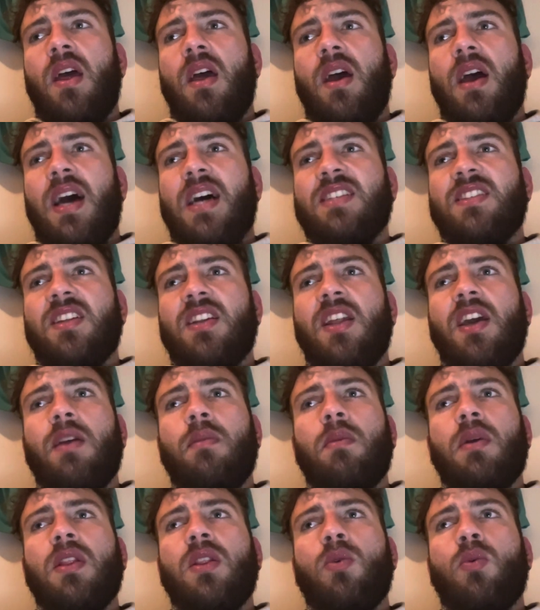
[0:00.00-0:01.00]
has a
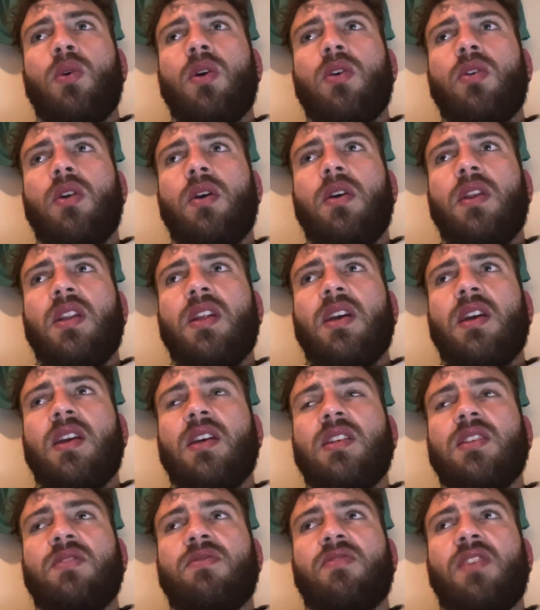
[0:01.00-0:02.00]
name in the world and
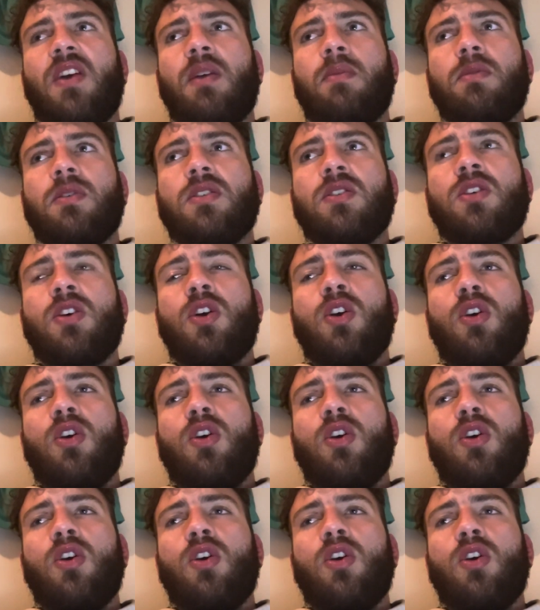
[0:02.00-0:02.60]
he's famous